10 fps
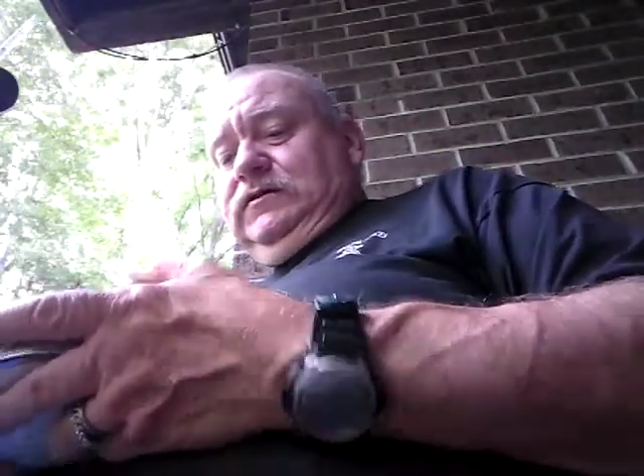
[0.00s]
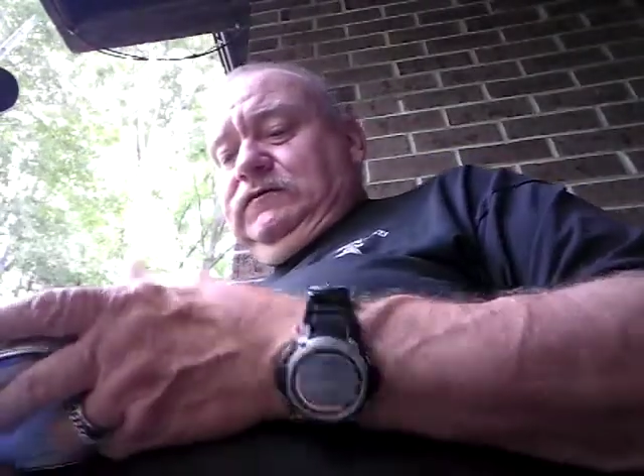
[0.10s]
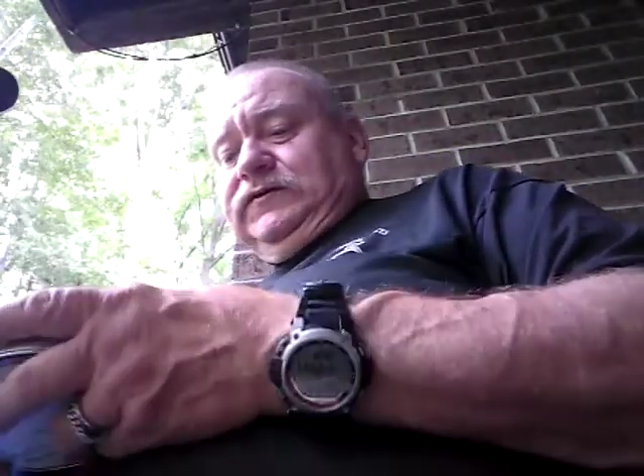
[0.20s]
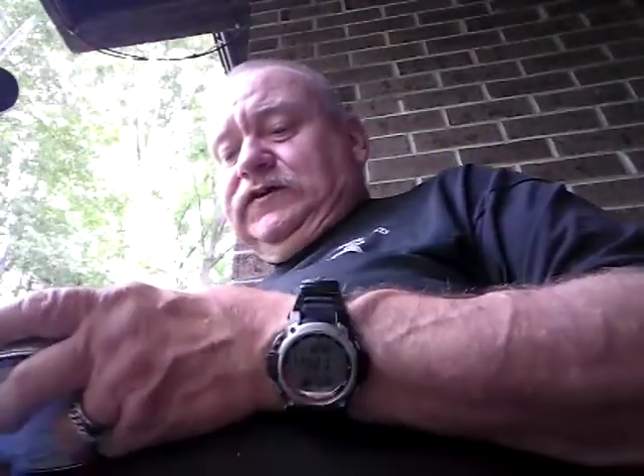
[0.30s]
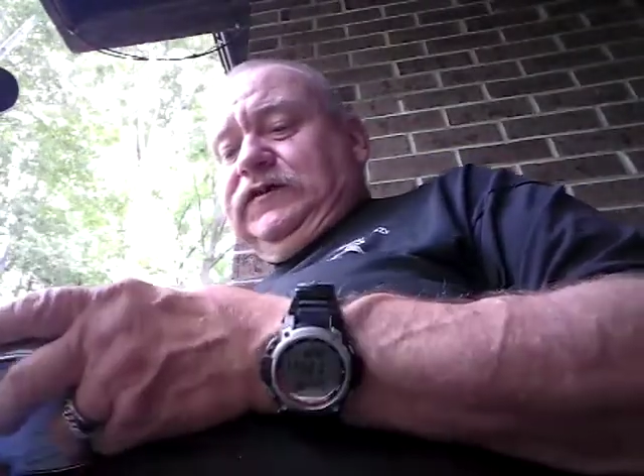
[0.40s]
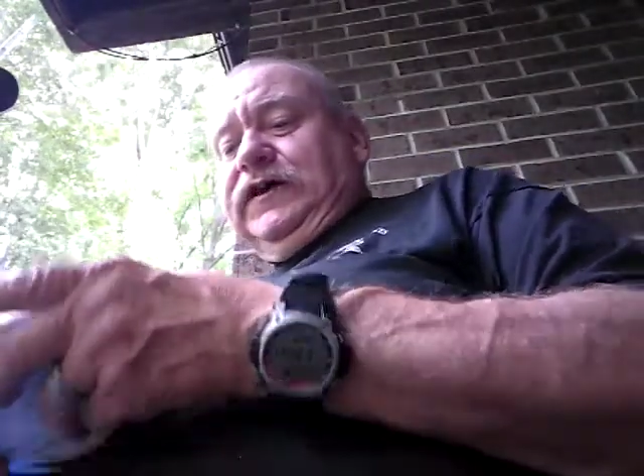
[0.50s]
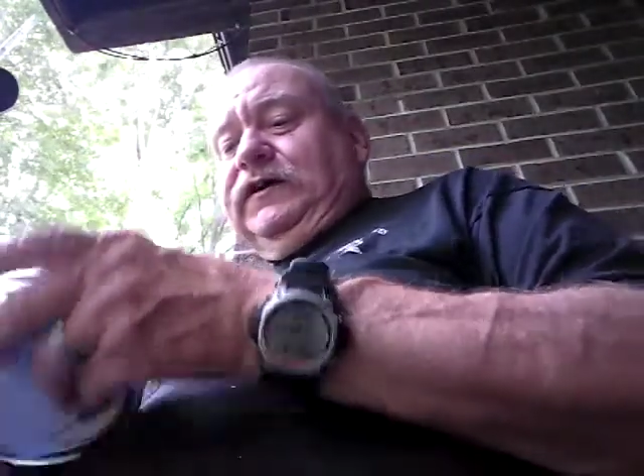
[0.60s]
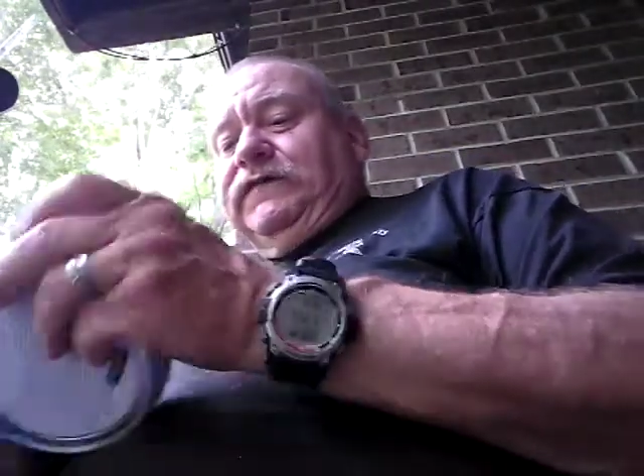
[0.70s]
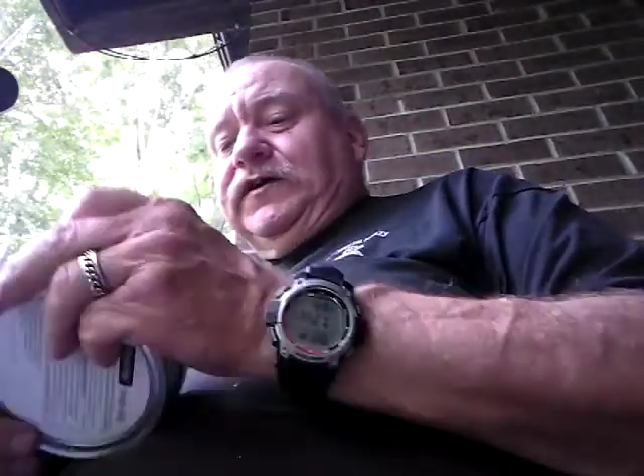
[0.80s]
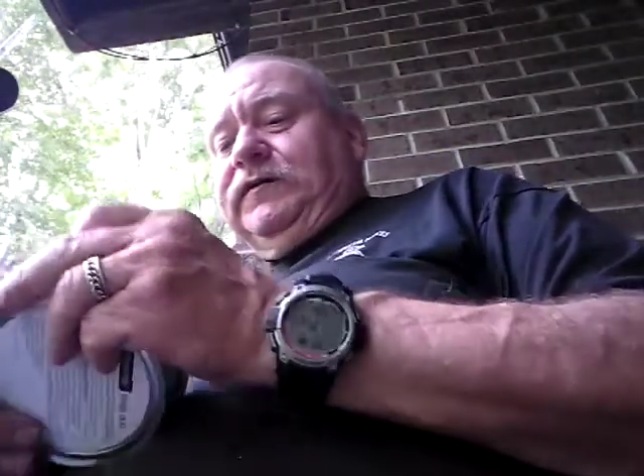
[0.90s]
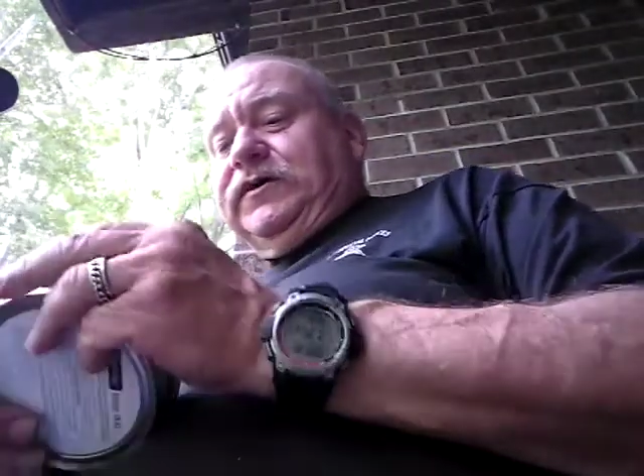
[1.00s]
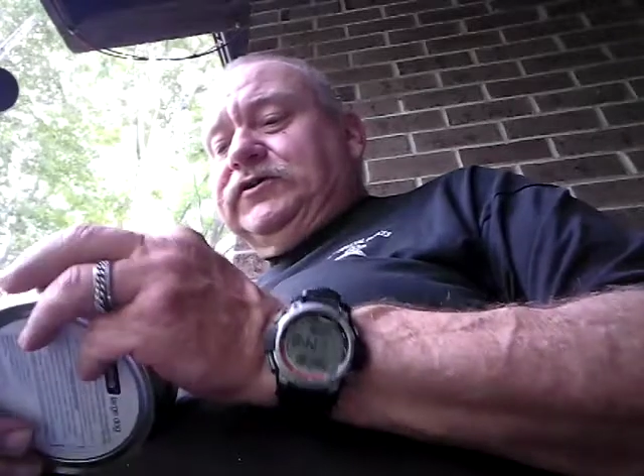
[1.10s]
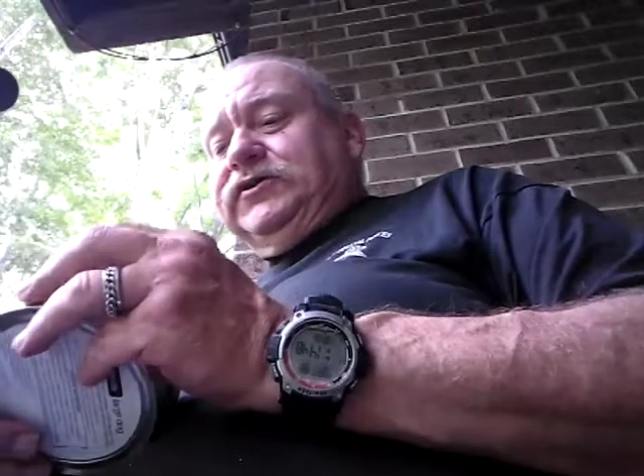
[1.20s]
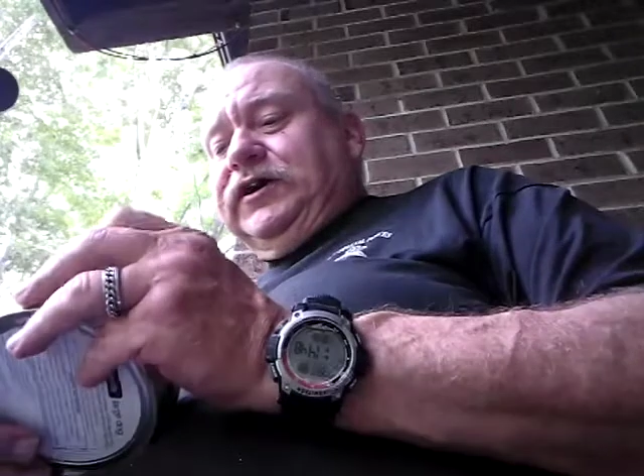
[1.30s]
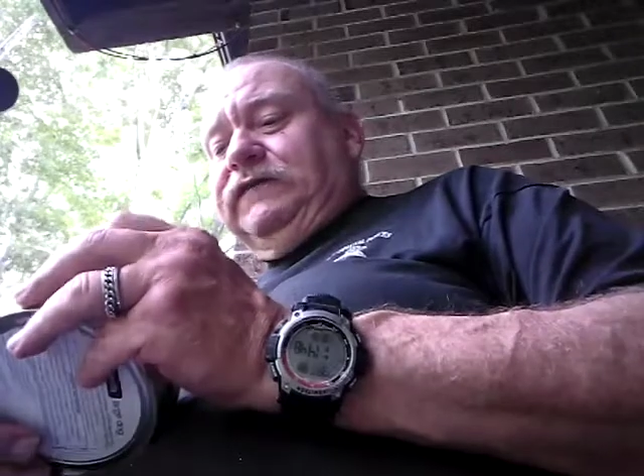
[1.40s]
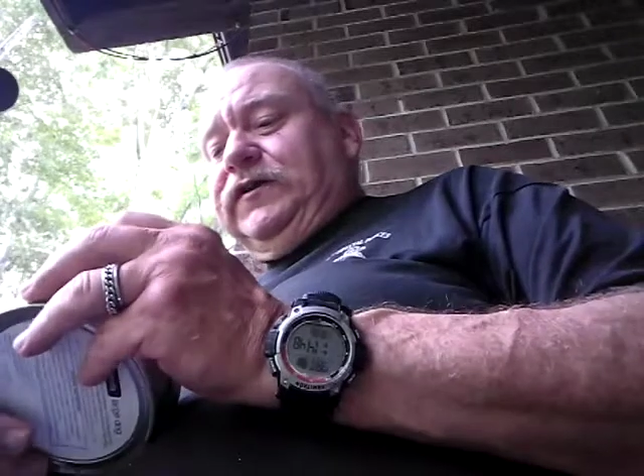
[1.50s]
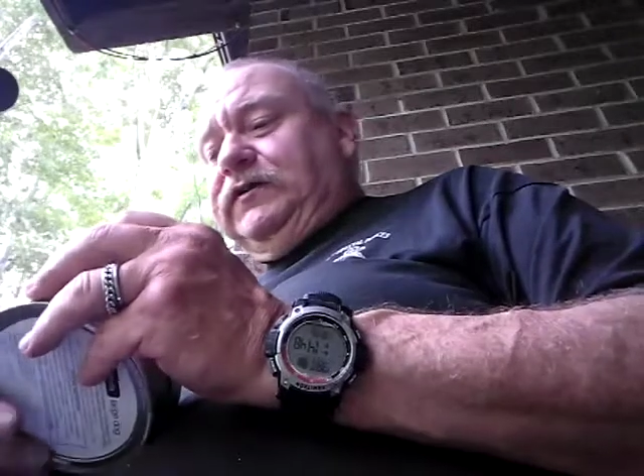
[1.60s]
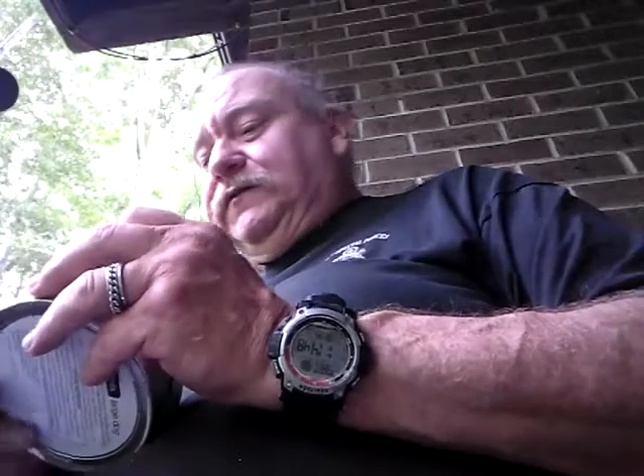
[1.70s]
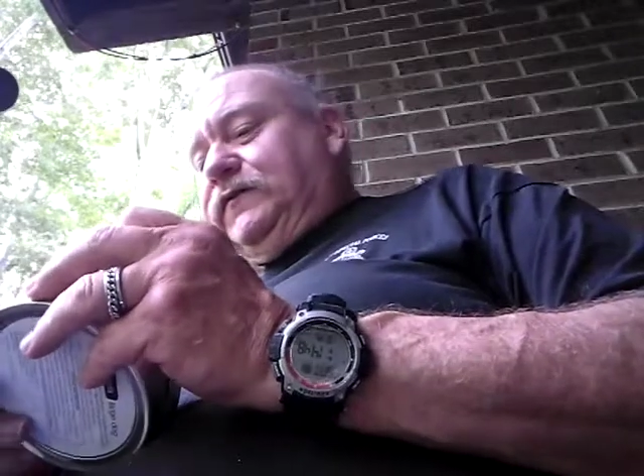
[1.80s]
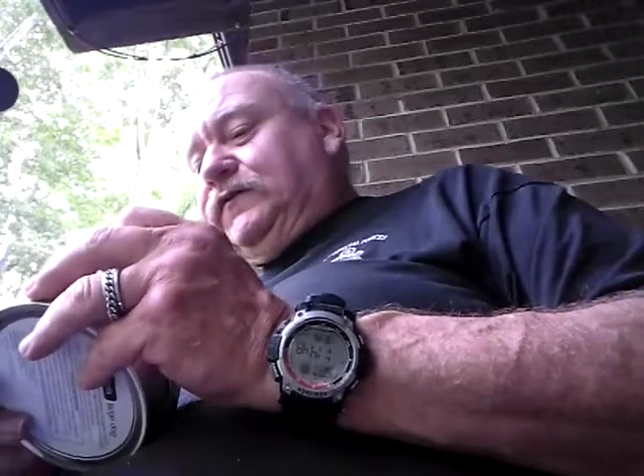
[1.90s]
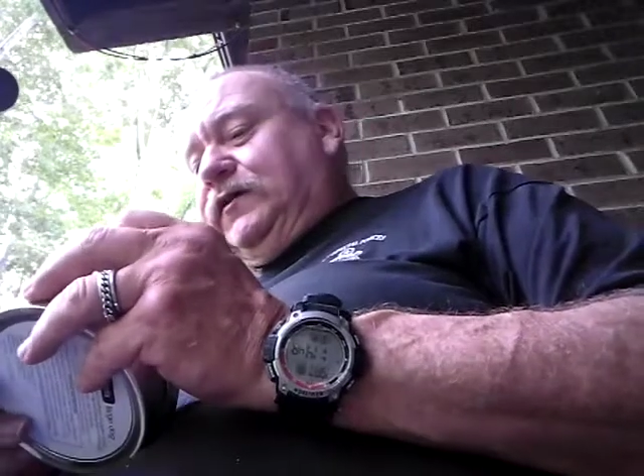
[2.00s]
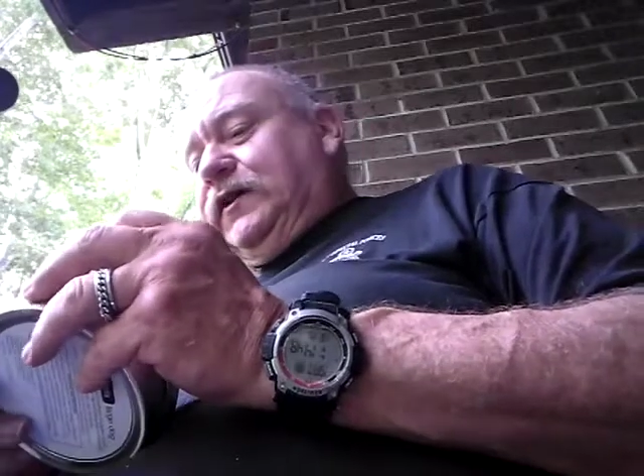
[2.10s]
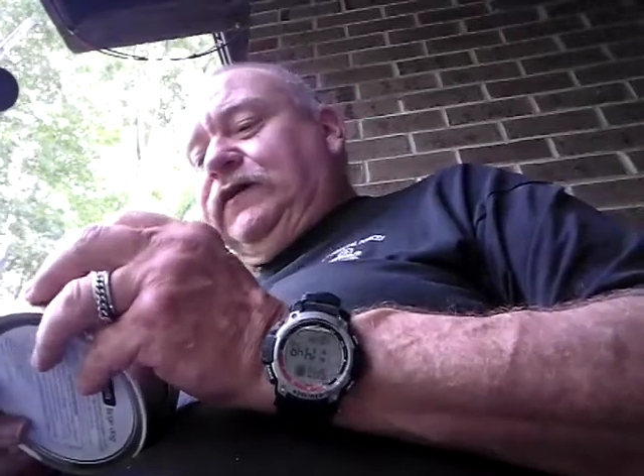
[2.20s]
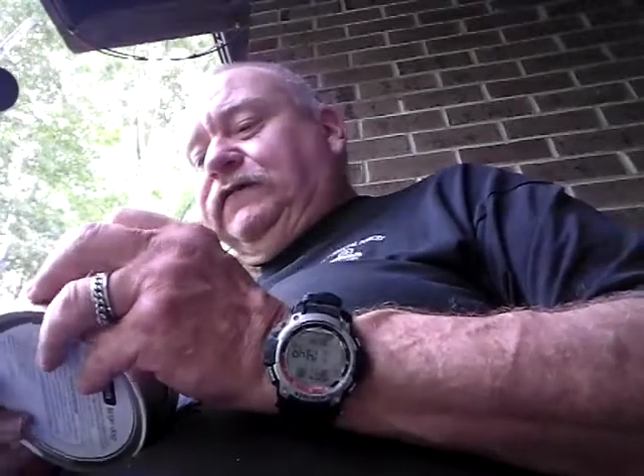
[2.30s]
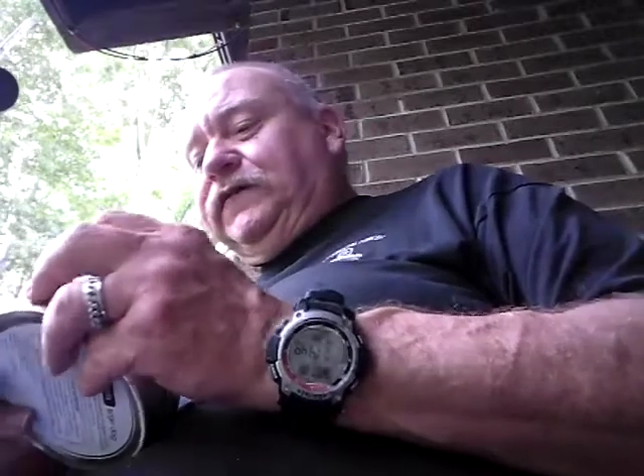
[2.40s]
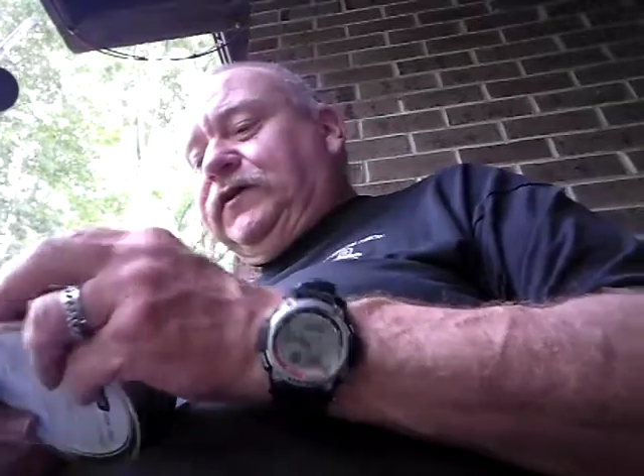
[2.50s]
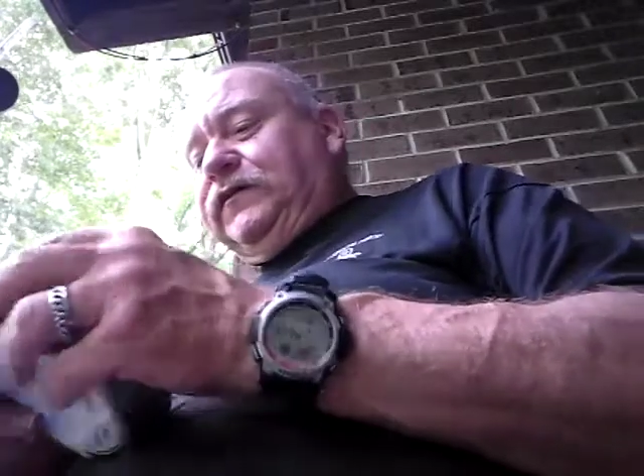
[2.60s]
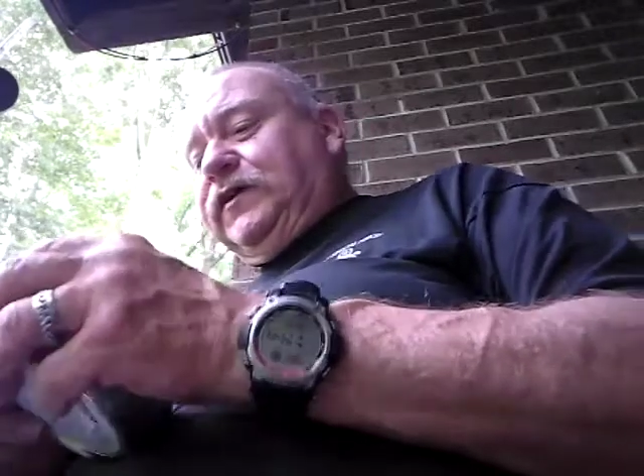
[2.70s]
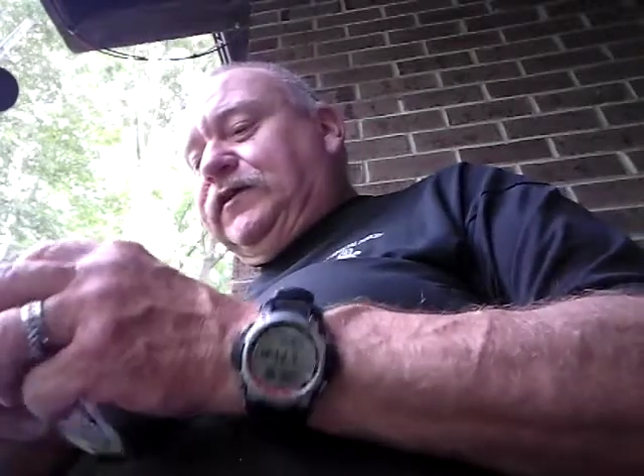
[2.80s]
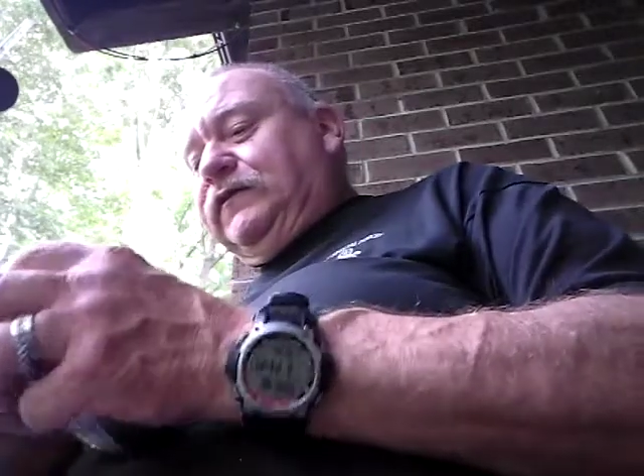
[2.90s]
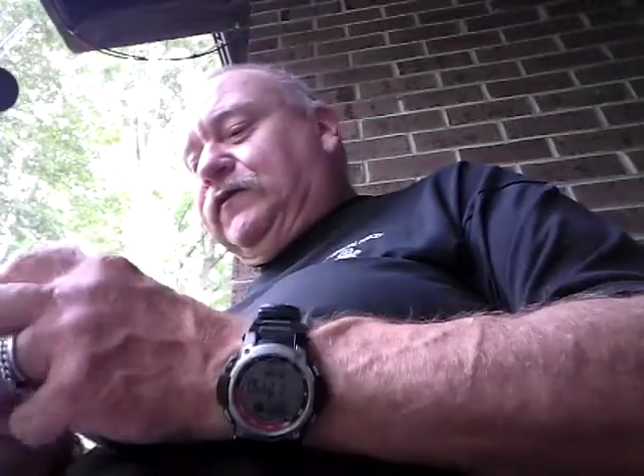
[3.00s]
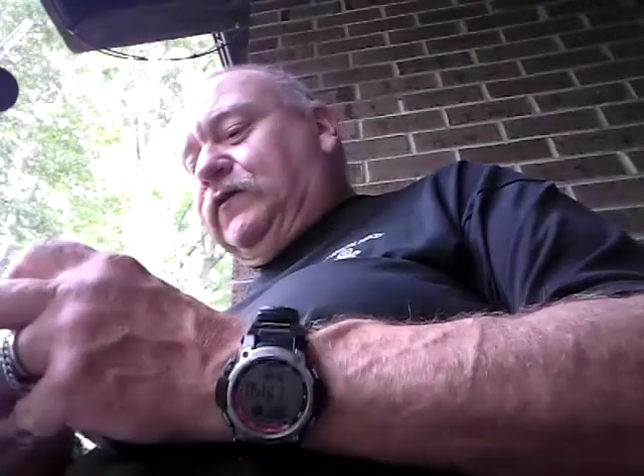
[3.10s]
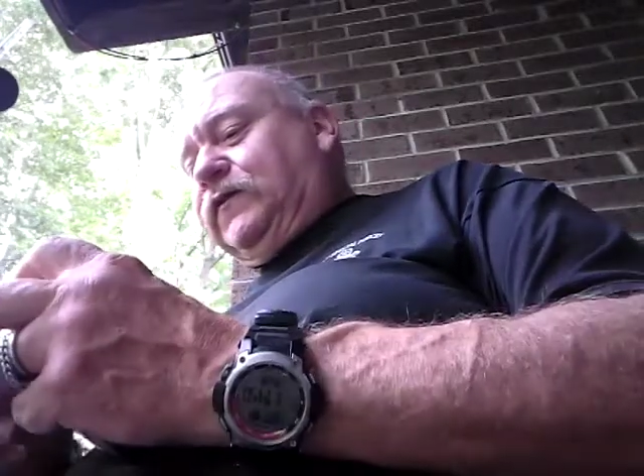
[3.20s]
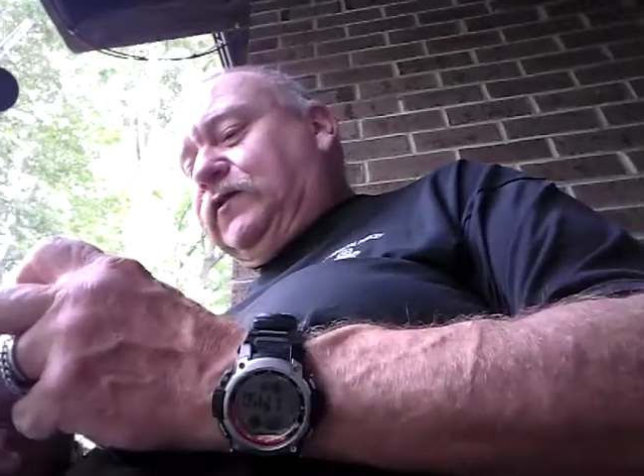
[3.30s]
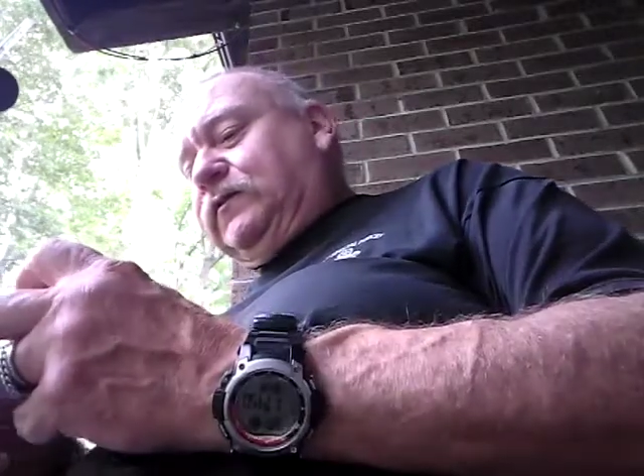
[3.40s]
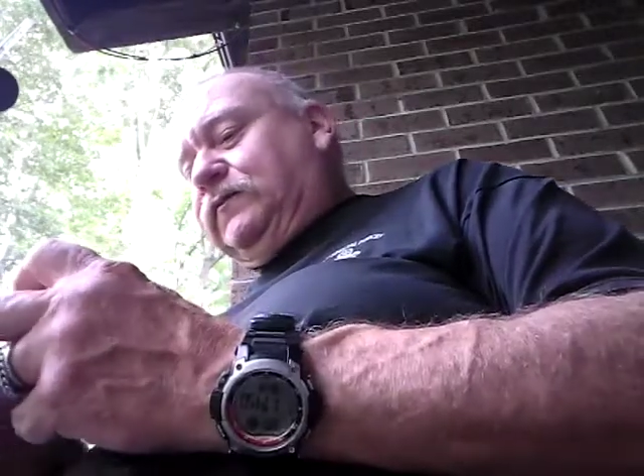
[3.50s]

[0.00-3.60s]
Which I thank you very much, JV. It was nice for you to send this over.